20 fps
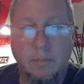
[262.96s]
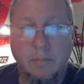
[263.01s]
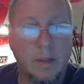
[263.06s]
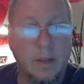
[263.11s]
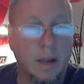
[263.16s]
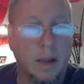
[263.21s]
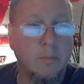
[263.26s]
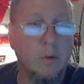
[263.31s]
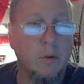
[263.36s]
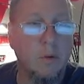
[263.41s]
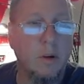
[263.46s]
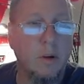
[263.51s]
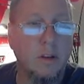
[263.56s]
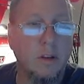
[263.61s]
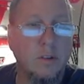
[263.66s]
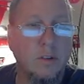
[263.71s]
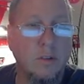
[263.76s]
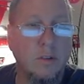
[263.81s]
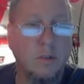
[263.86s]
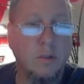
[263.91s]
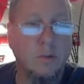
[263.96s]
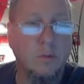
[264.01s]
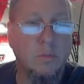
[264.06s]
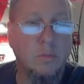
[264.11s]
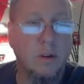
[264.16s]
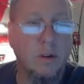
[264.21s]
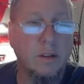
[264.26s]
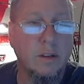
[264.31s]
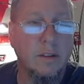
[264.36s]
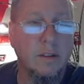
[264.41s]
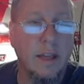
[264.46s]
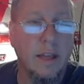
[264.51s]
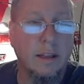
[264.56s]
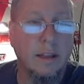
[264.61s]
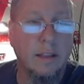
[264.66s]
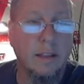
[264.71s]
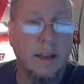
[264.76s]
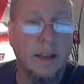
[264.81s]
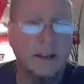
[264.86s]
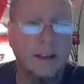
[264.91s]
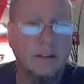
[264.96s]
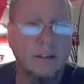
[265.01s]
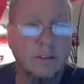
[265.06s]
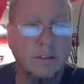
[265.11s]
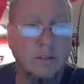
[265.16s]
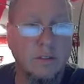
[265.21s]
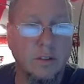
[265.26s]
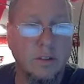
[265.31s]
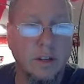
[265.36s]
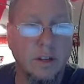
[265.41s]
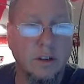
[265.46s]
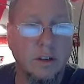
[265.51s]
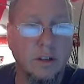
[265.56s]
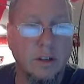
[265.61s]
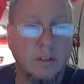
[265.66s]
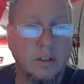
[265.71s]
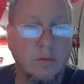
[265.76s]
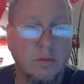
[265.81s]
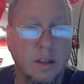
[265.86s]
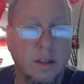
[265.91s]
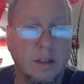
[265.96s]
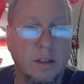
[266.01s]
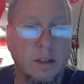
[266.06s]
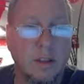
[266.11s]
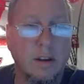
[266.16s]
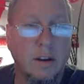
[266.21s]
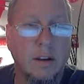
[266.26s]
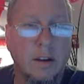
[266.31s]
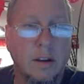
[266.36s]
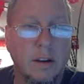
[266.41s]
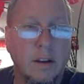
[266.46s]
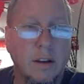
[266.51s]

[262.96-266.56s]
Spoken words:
I'm going to put that light, so there it is right there.